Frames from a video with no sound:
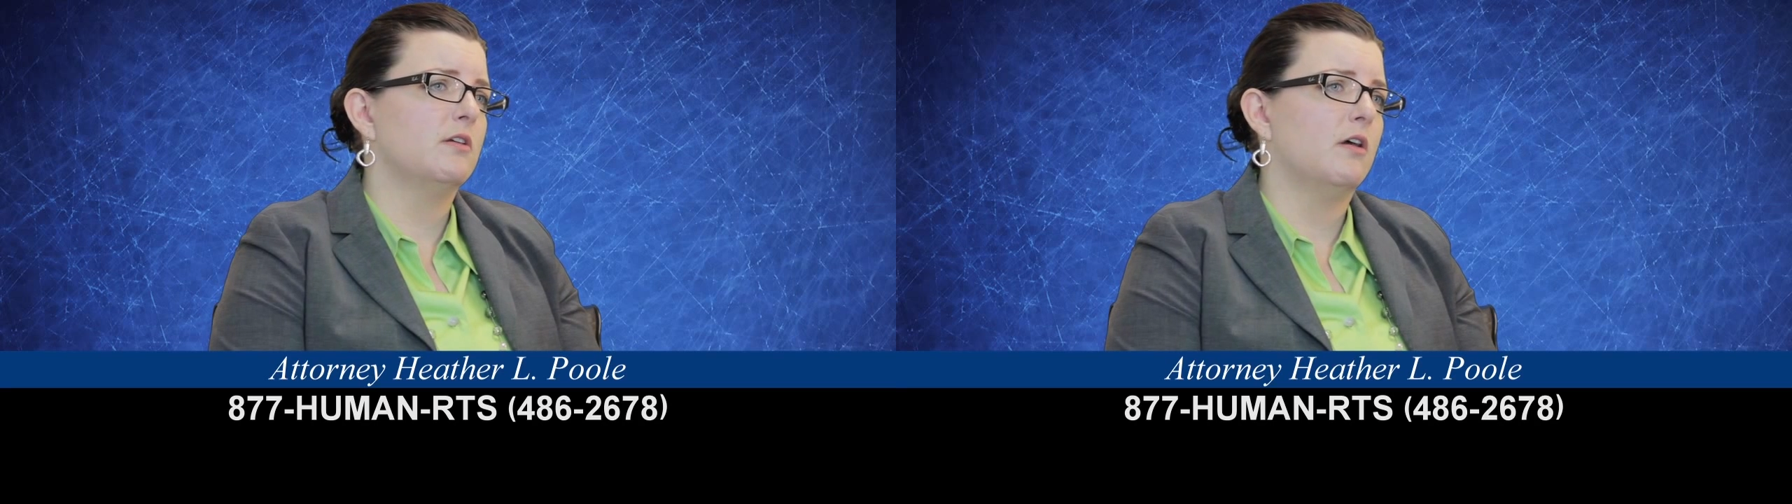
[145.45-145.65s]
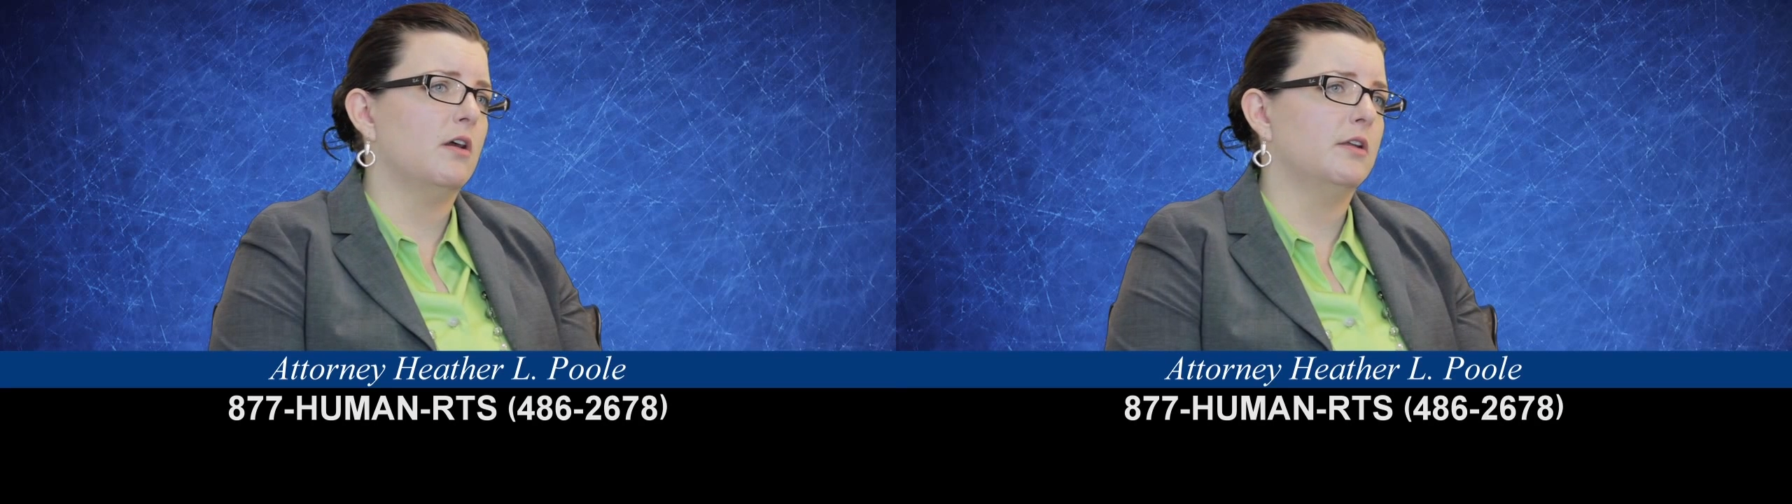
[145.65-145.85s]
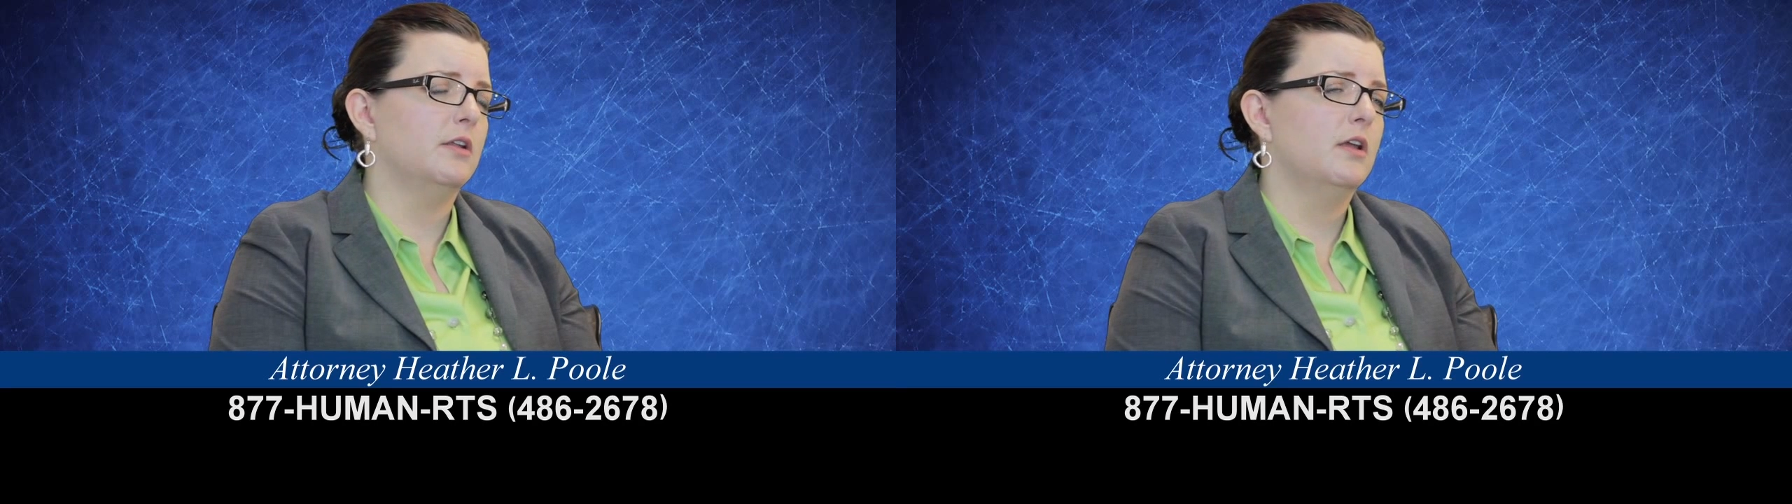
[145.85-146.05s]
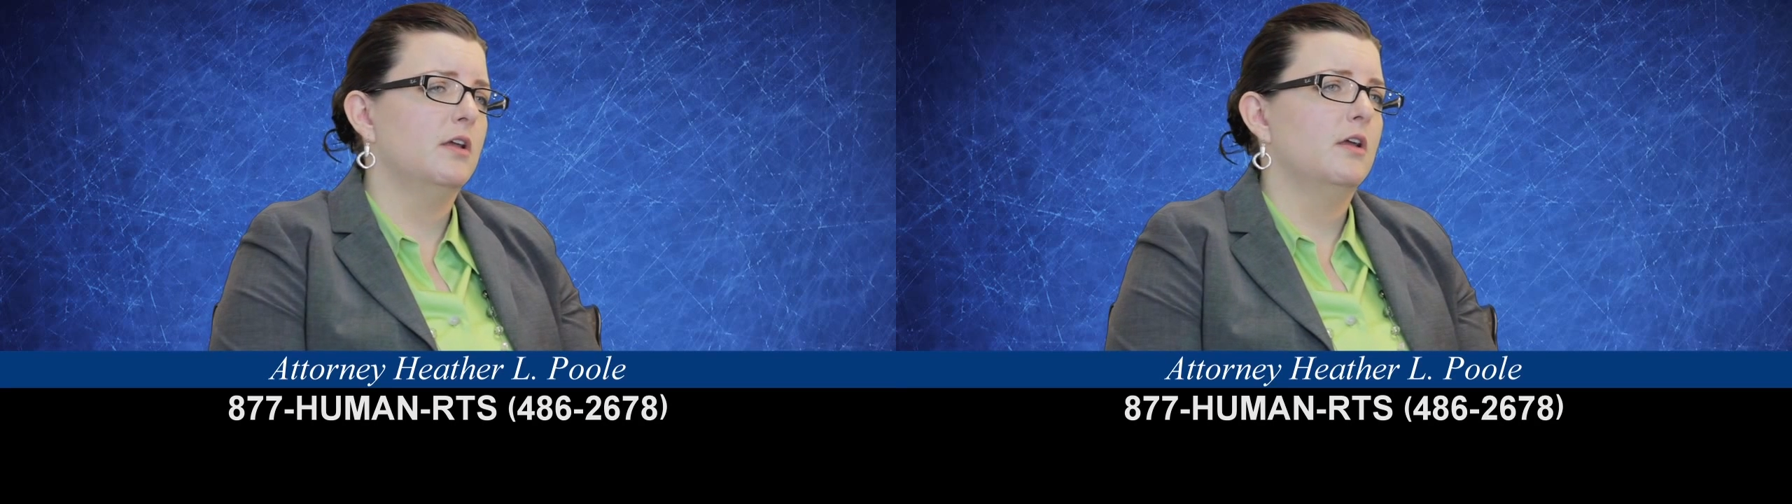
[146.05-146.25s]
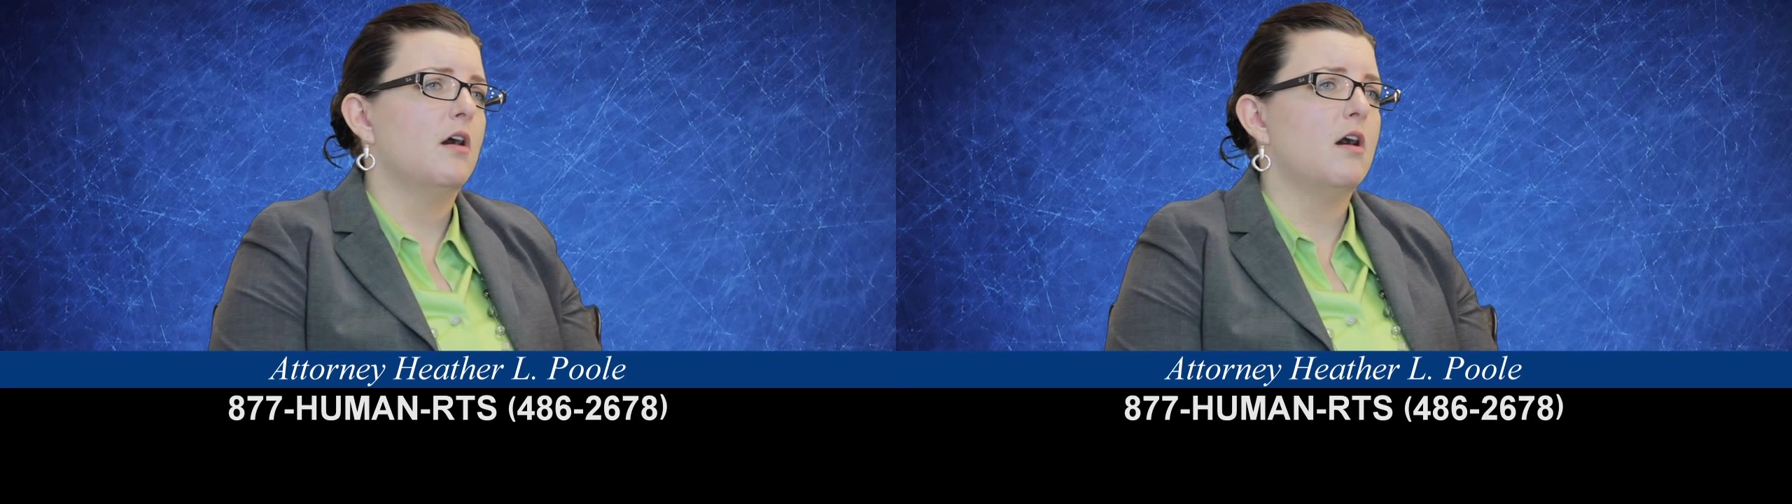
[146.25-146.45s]
card
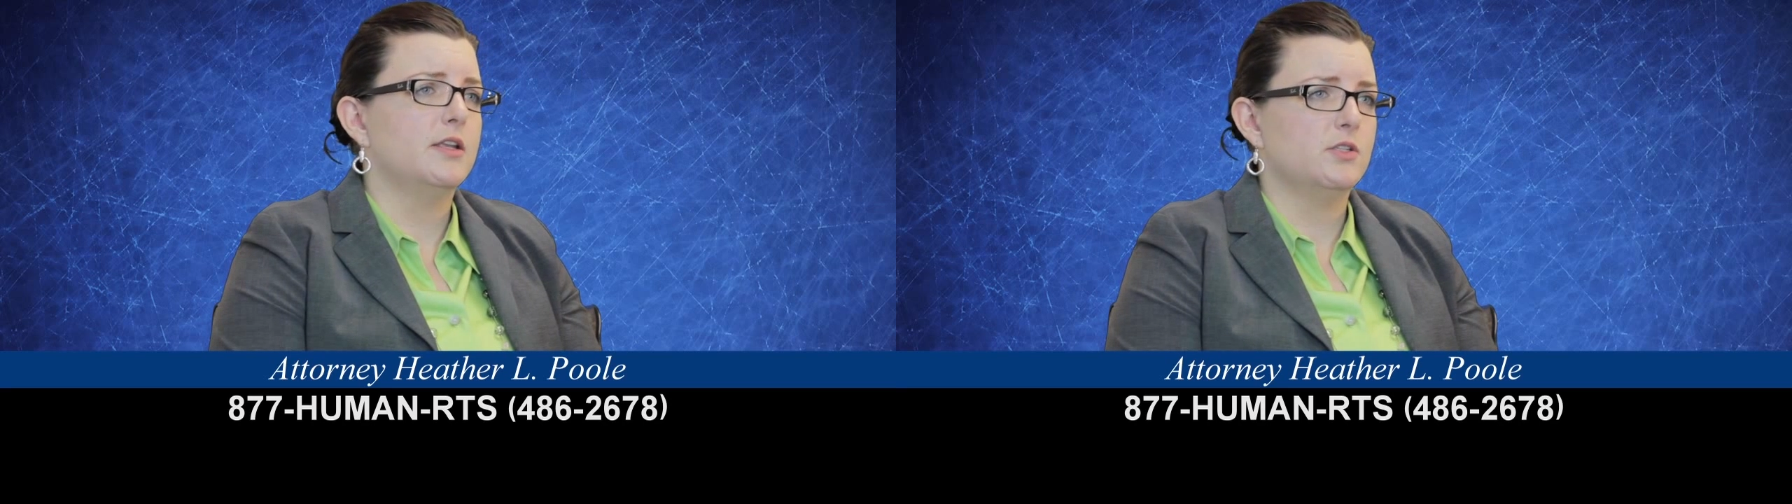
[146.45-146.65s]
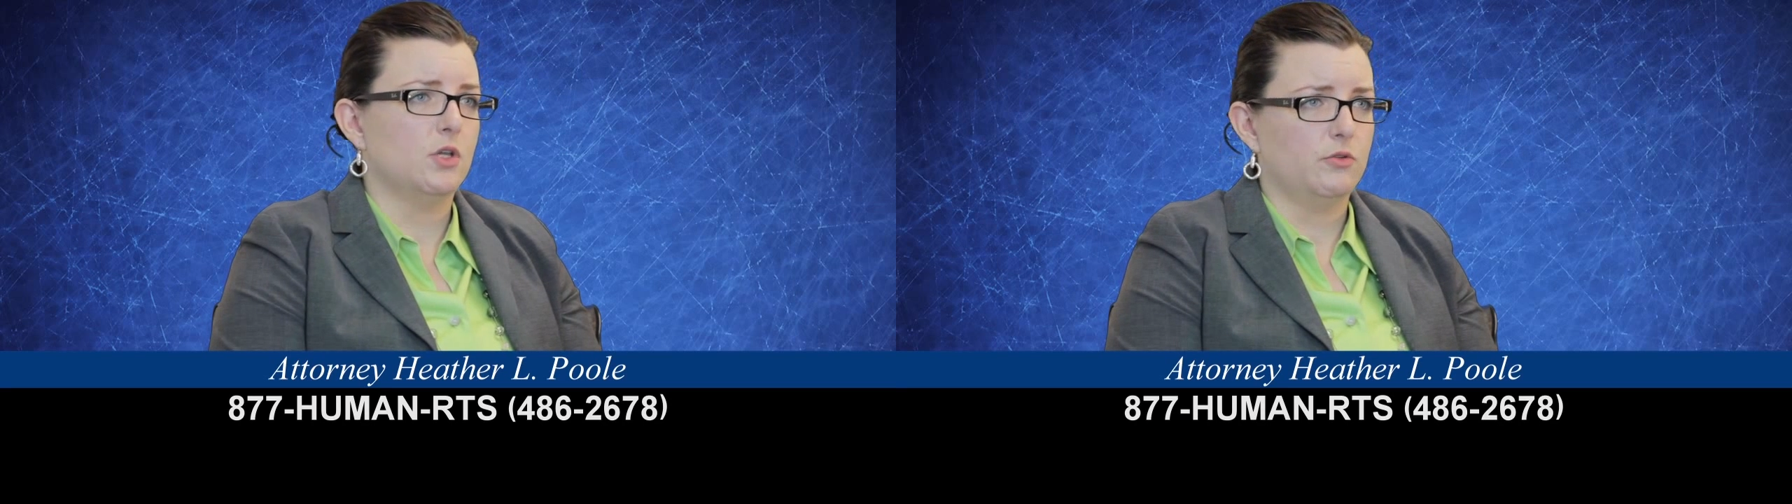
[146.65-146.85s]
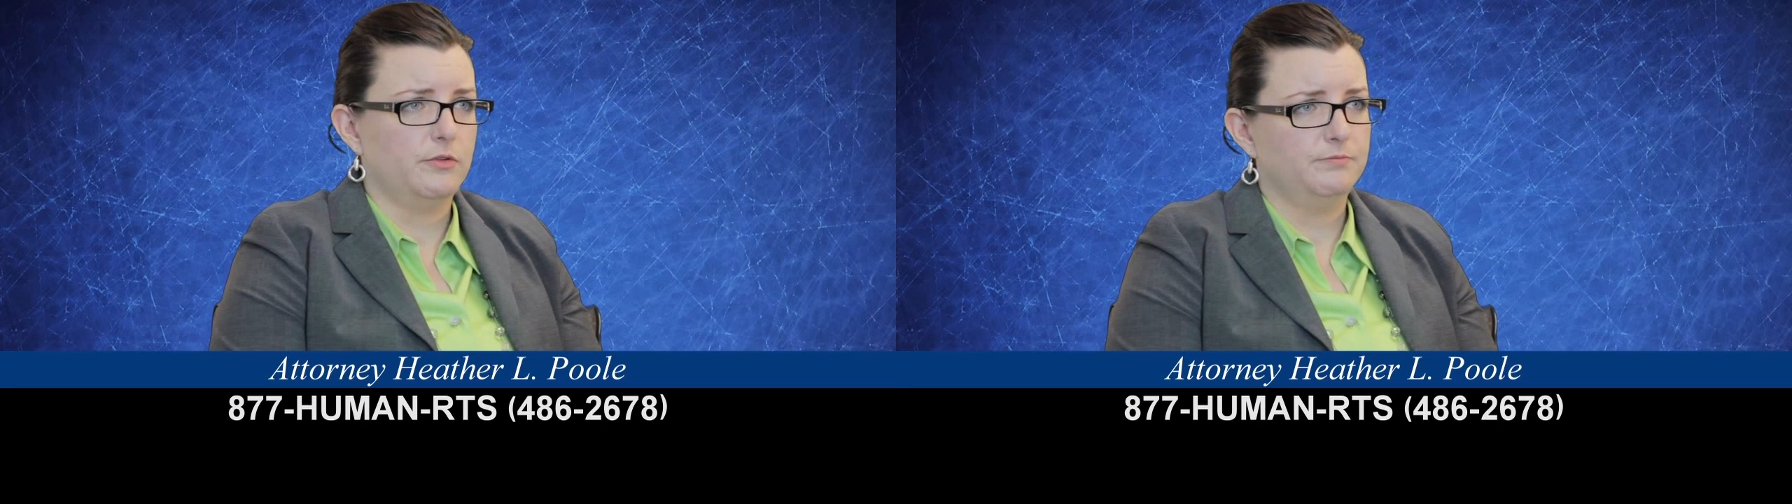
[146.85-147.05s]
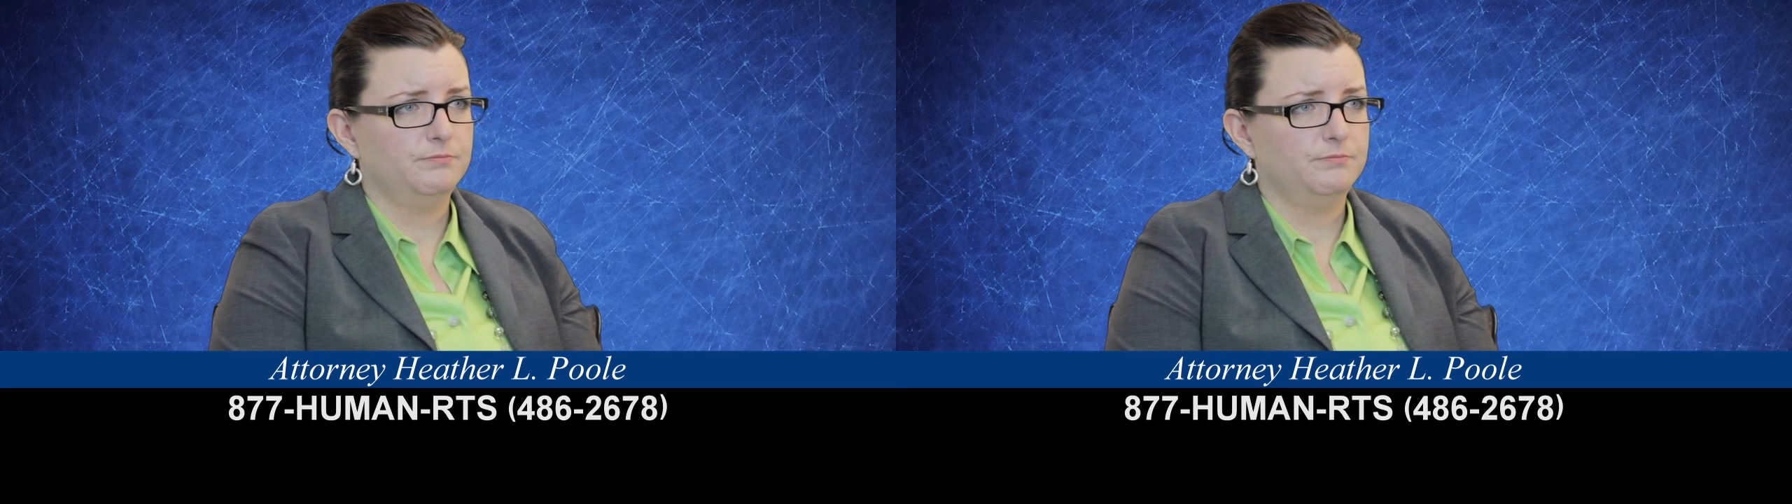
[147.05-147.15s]
on his own.